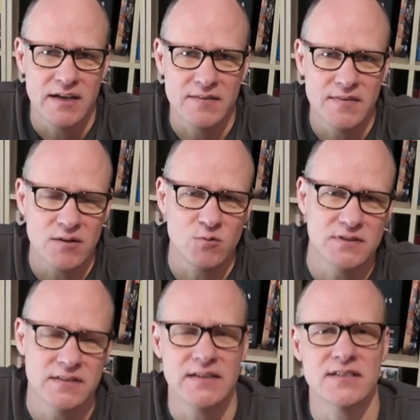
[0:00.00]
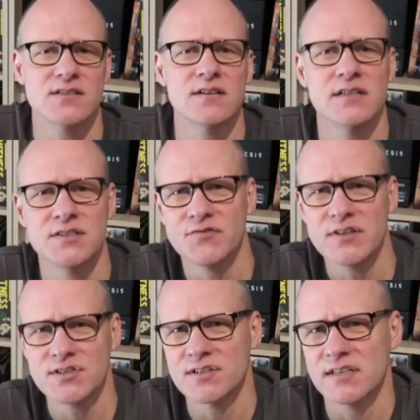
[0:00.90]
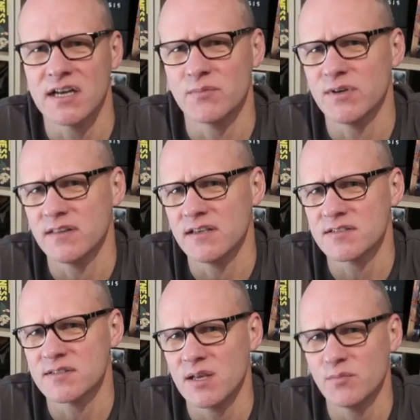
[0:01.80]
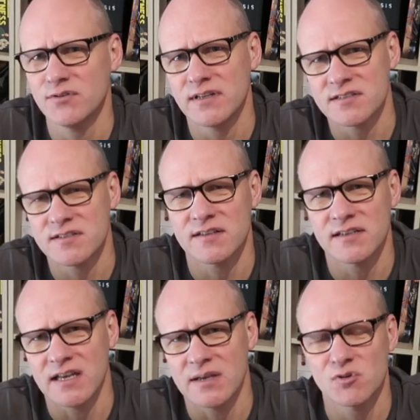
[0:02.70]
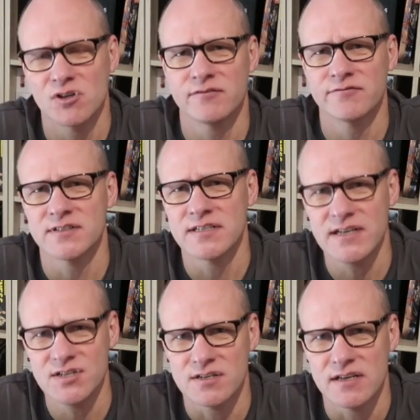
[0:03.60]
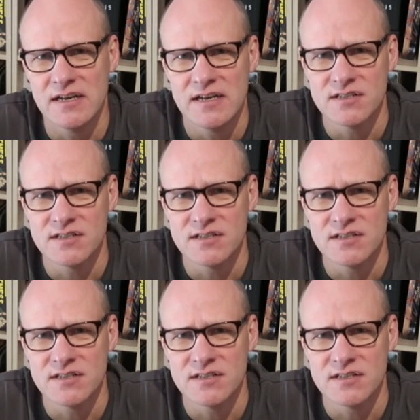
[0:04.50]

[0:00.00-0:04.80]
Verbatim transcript: and they wanted a science fiction game in their stable next to their game Confrontation.